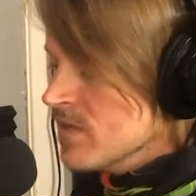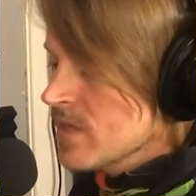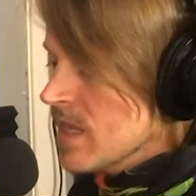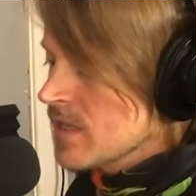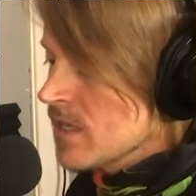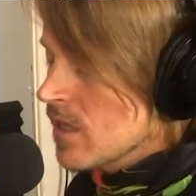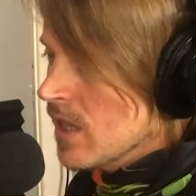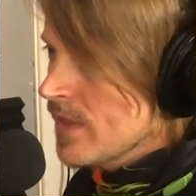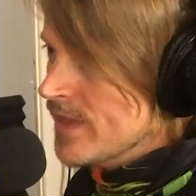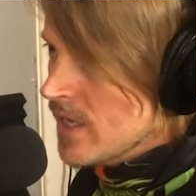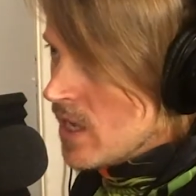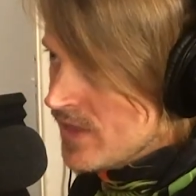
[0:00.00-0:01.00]
like
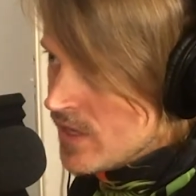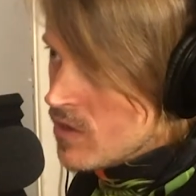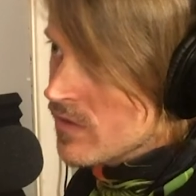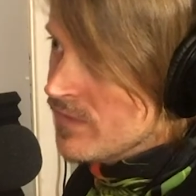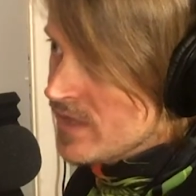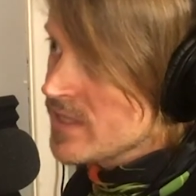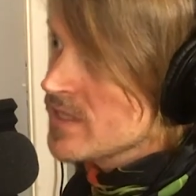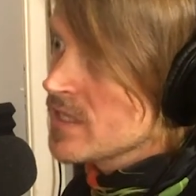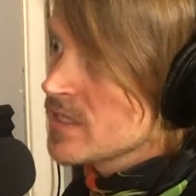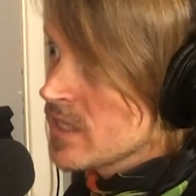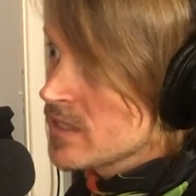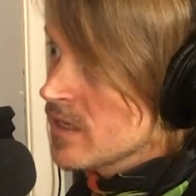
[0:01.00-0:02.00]
the older vintagey
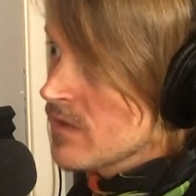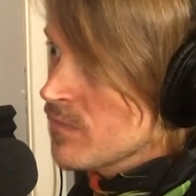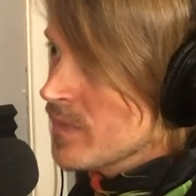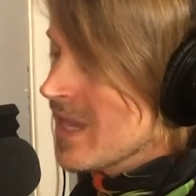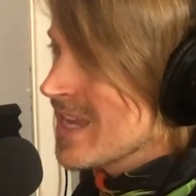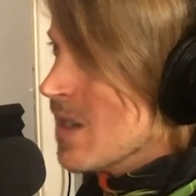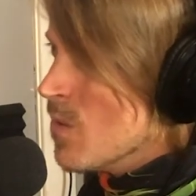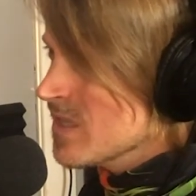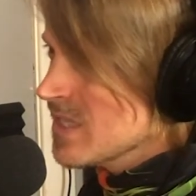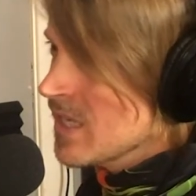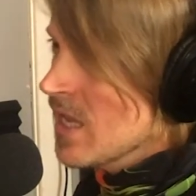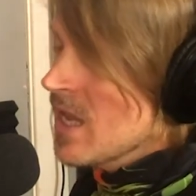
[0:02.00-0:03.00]
sort of stuff, but like I
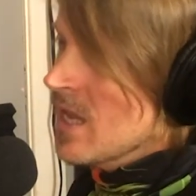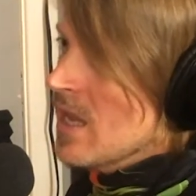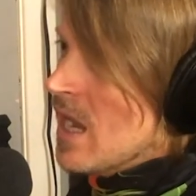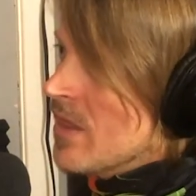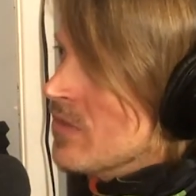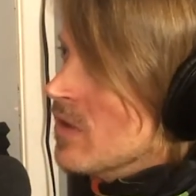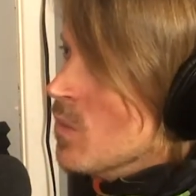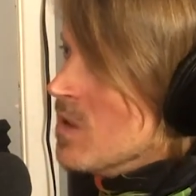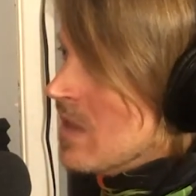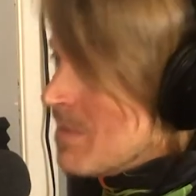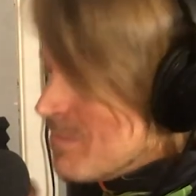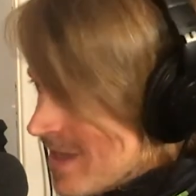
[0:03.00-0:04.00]
wasn't. I thought, well,
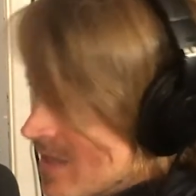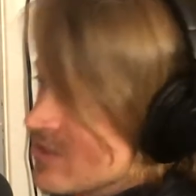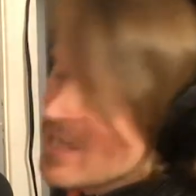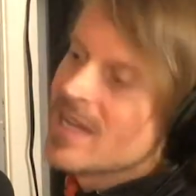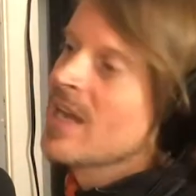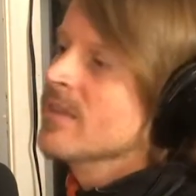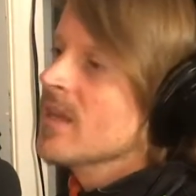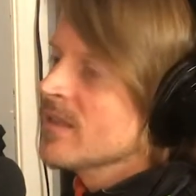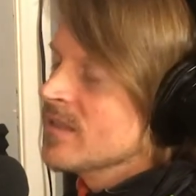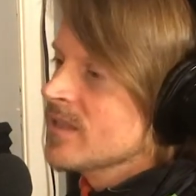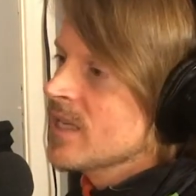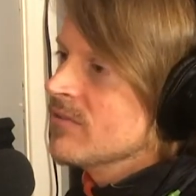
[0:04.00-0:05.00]
I better check out like the
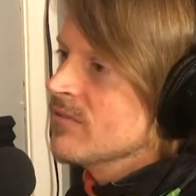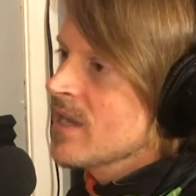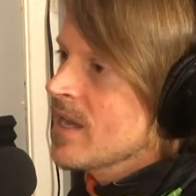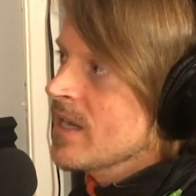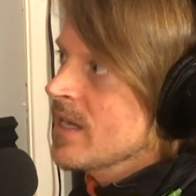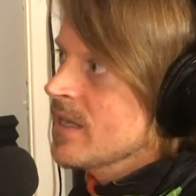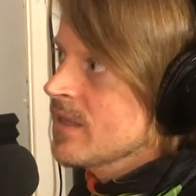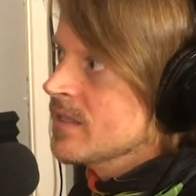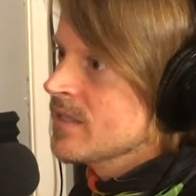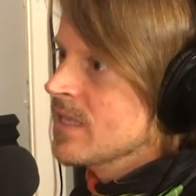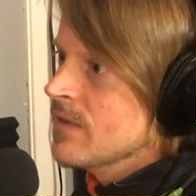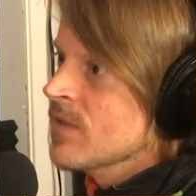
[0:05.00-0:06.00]
Satriani and the
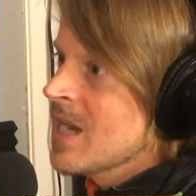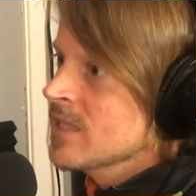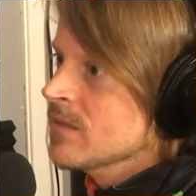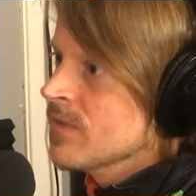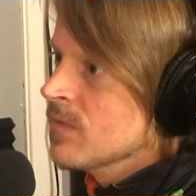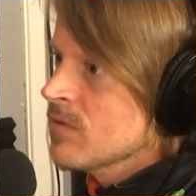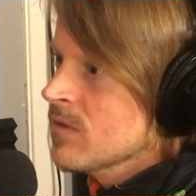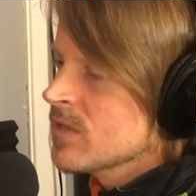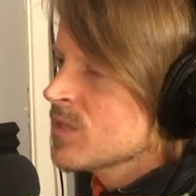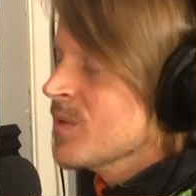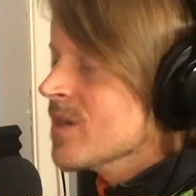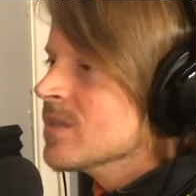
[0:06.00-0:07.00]
Steve Vai's of the world, just
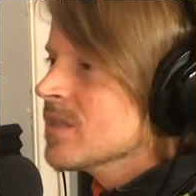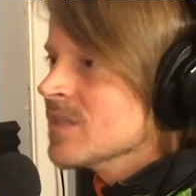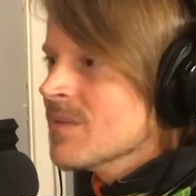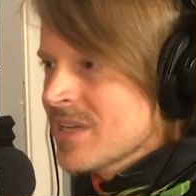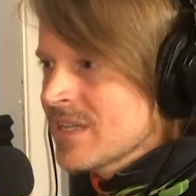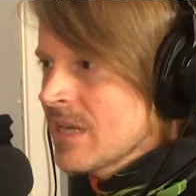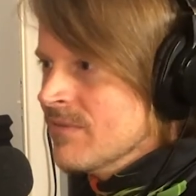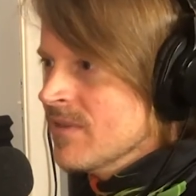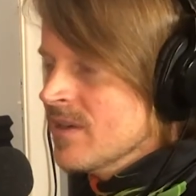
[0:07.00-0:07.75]
because it's something different,